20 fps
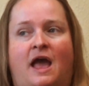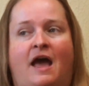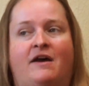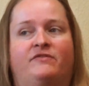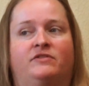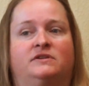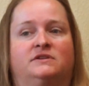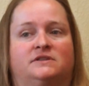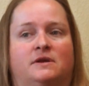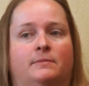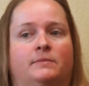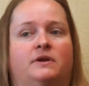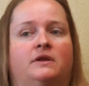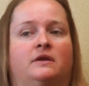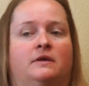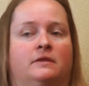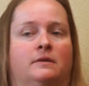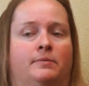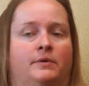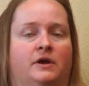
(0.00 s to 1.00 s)
having
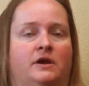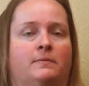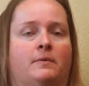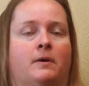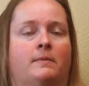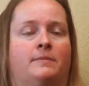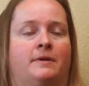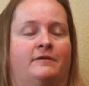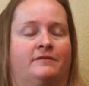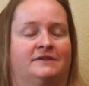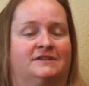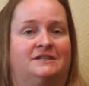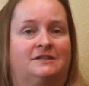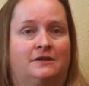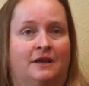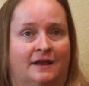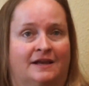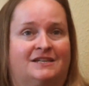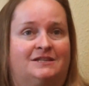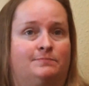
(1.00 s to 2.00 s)
somebody in the planning department be able to
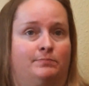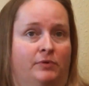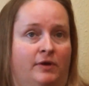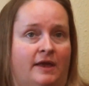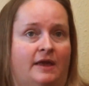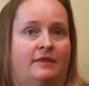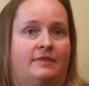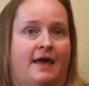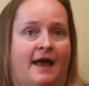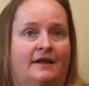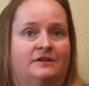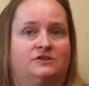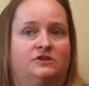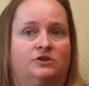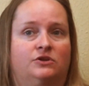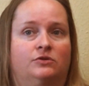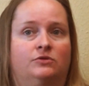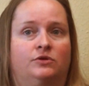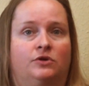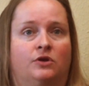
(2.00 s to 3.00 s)
explain that to
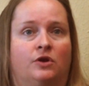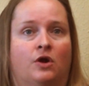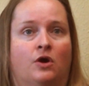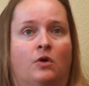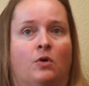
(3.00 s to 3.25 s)
you,